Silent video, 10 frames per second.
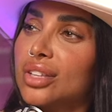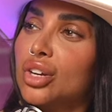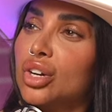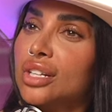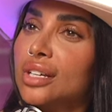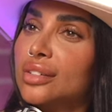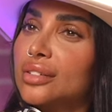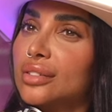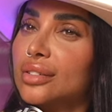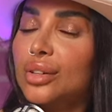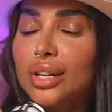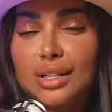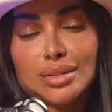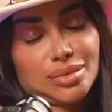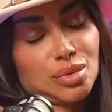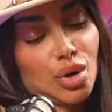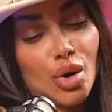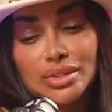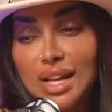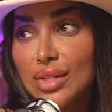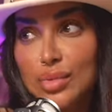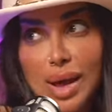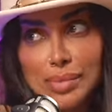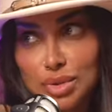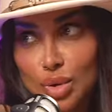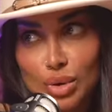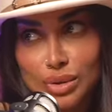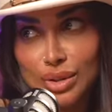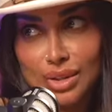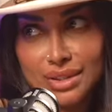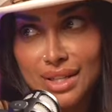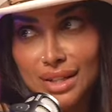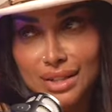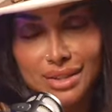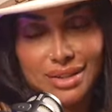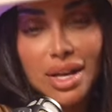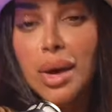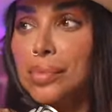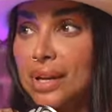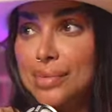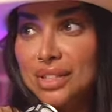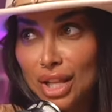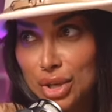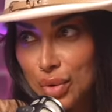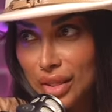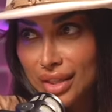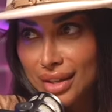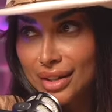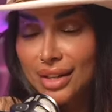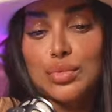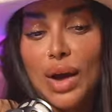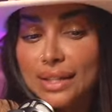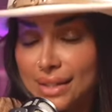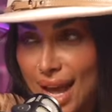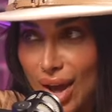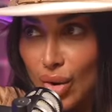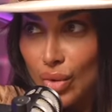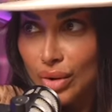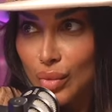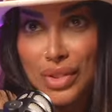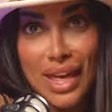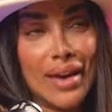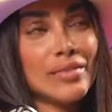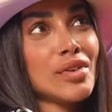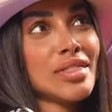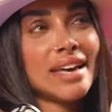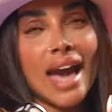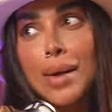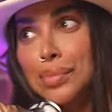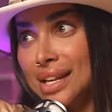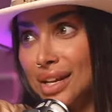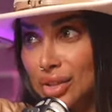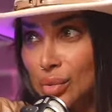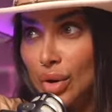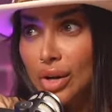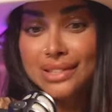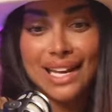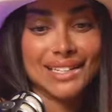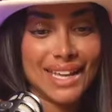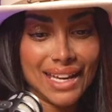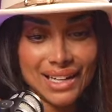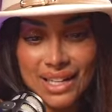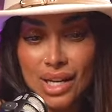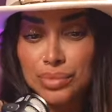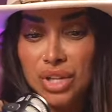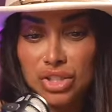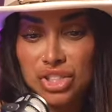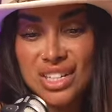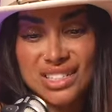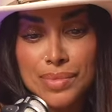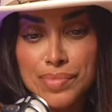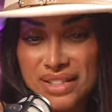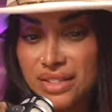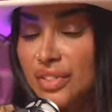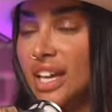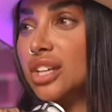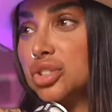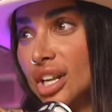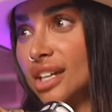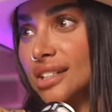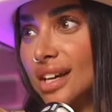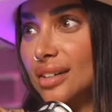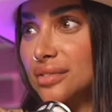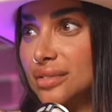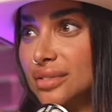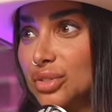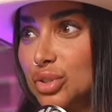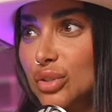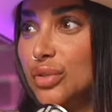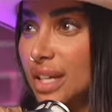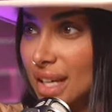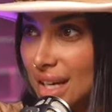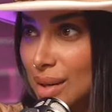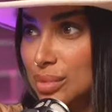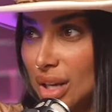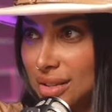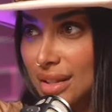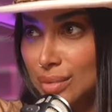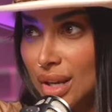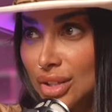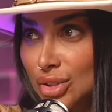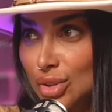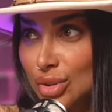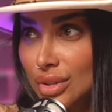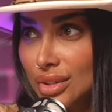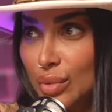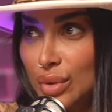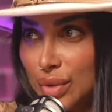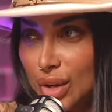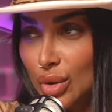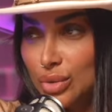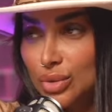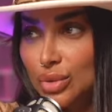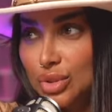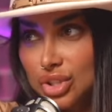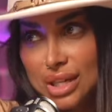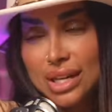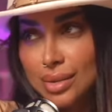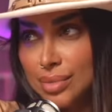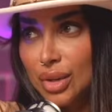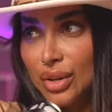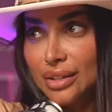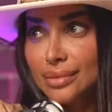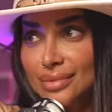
They're gonna... Okay, we're going down the rabbit hole, girl. It's not good. But let me tell you one thing. Right now, with everything happening in the world, an alien abduction is the best vacation I can have. So if we can get abducted, me and you, when we go to Chile, it'll be great.